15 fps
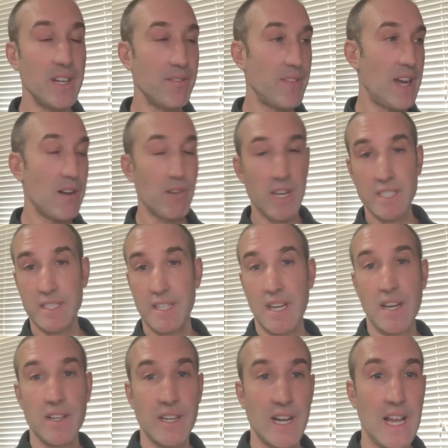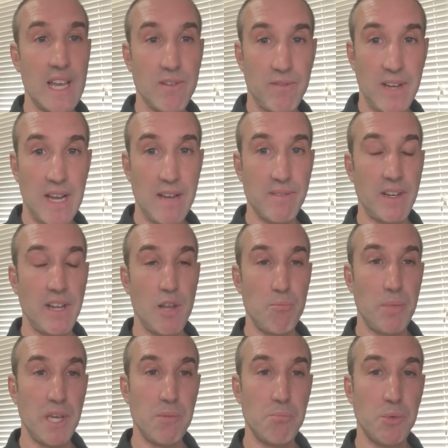if I reached out and I had 5 to 10
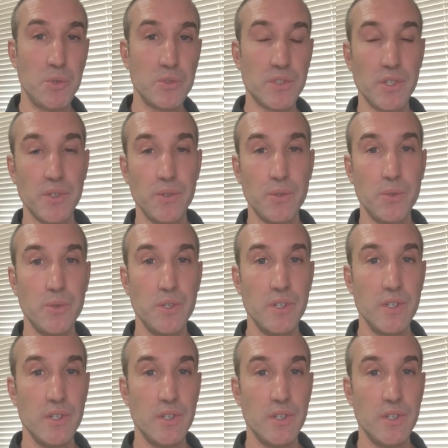people to